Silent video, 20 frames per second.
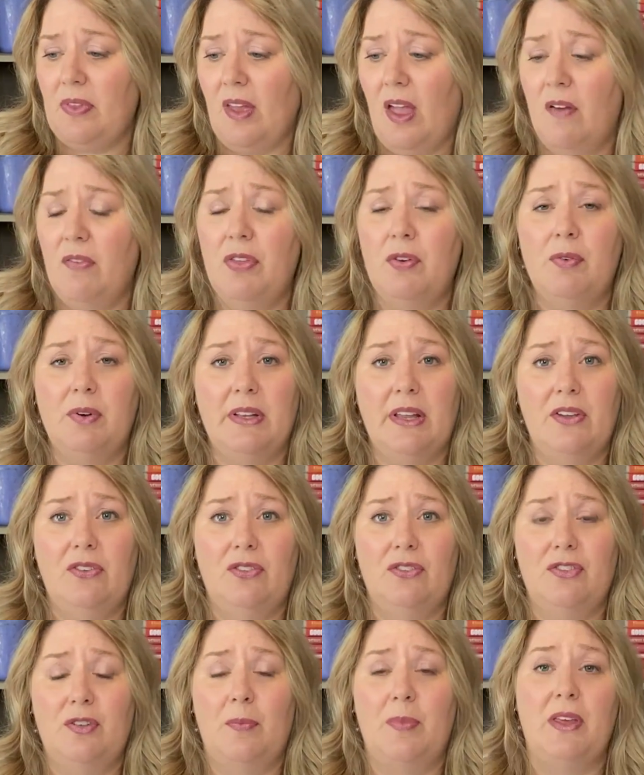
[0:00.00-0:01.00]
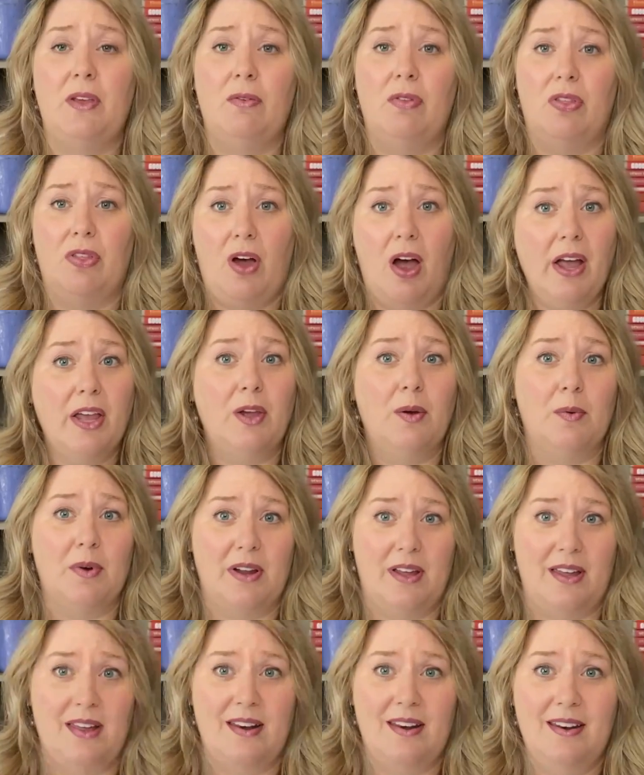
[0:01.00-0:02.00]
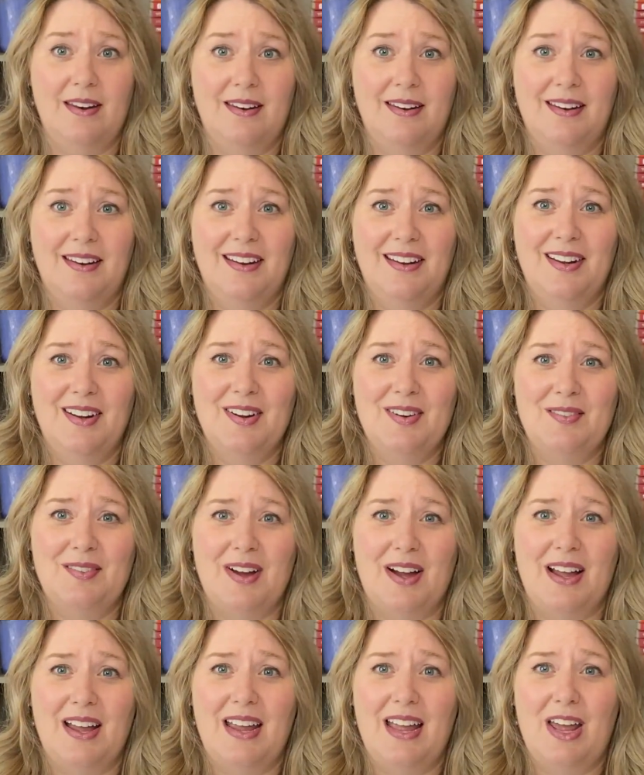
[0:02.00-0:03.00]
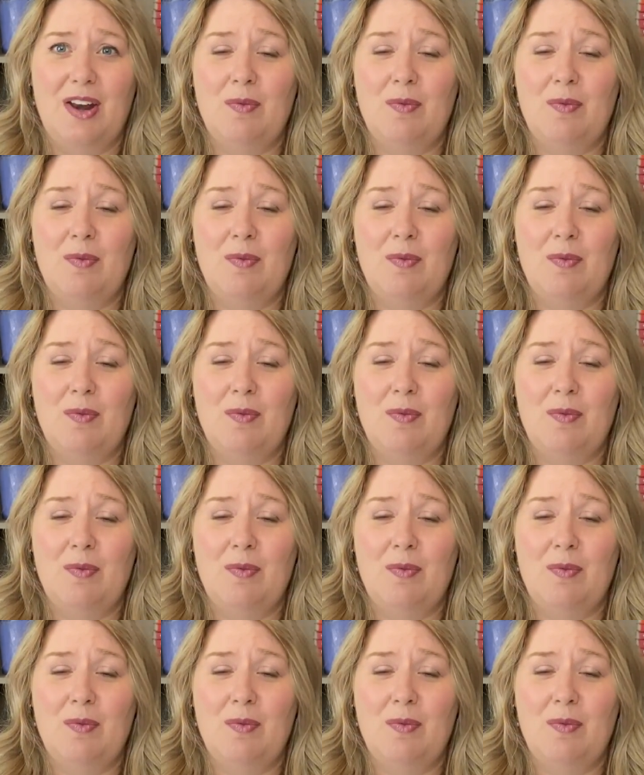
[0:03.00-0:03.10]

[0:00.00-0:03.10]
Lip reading: of the relationship that you thought you were in, right?